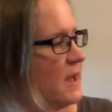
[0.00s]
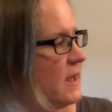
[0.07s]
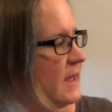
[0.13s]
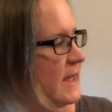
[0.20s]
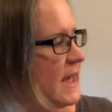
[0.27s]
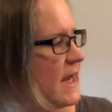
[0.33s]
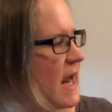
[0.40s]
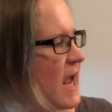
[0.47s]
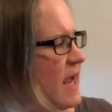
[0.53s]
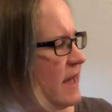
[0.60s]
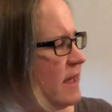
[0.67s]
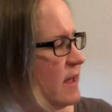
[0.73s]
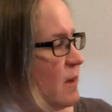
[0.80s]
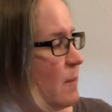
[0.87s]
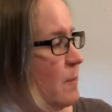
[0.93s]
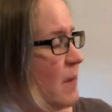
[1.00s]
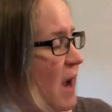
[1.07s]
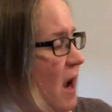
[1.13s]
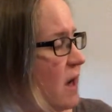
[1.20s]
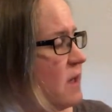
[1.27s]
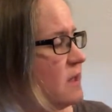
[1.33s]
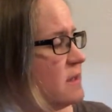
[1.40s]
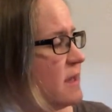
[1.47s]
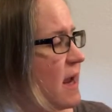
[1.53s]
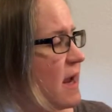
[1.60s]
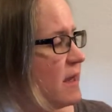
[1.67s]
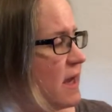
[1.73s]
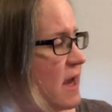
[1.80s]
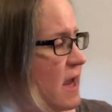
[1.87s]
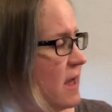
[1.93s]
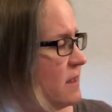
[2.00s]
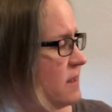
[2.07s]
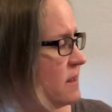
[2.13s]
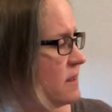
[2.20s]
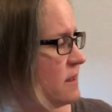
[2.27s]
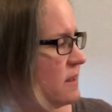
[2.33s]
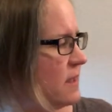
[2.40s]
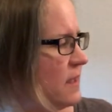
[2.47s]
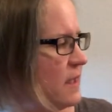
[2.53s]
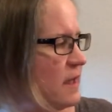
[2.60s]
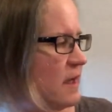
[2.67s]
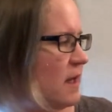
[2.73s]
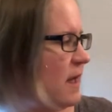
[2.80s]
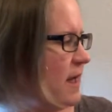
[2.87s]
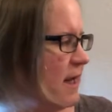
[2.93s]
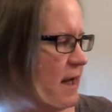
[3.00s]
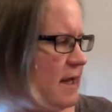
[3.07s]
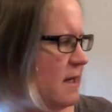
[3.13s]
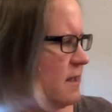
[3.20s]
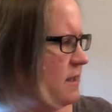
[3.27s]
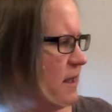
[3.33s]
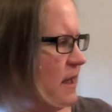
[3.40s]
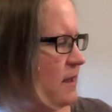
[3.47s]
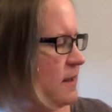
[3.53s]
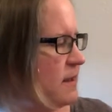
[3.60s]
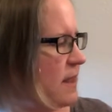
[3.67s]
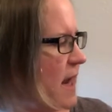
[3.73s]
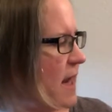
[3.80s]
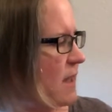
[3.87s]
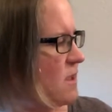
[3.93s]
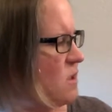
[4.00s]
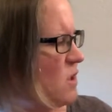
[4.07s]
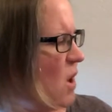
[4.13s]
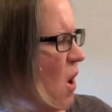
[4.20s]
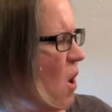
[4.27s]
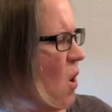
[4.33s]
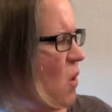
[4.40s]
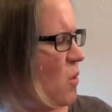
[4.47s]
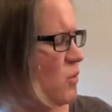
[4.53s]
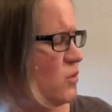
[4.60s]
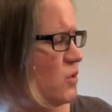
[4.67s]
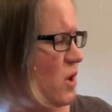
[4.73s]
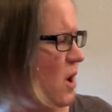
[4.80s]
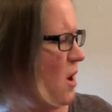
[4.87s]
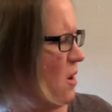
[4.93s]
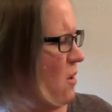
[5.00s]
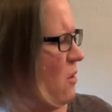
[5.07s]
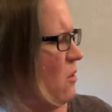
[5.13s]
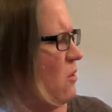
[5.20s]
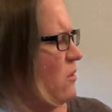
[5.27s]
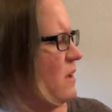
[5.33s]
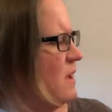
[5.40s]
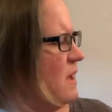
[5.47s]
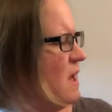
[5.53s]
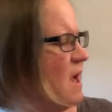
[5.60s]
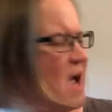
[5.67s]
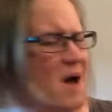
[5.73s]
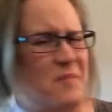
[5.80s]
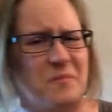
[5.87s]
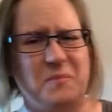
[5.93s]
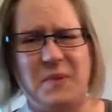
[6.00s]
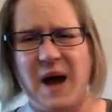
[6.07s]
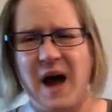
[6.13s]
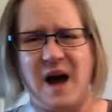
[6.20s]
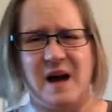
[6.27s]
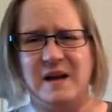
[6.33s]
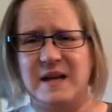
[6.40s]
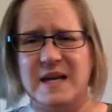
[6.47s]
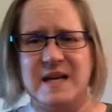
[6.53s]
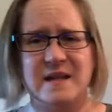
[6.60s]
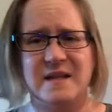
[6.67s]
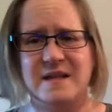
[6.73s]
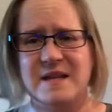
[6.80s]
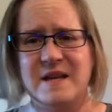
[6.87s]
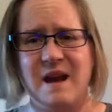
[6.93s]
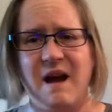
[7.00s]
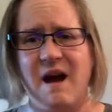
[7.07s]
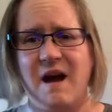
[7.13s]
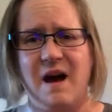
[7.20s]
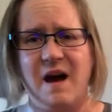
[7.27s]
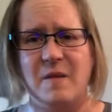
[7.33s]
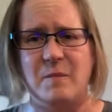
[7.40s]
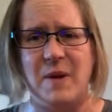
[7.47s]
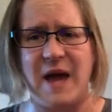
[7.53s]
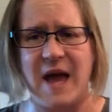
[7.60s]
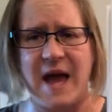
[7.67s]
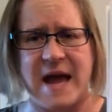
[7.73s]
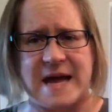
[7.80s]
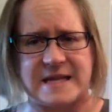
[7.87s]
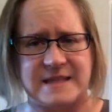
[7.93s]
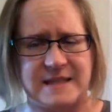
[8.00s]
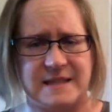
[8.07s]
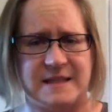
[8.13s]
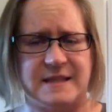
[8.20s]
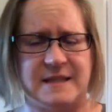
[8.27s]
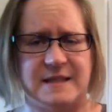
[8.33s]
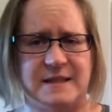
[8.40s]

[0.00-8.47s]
Can I get a bug? Zack asks. Ann tells Zack, no, no, a bug is not a pet.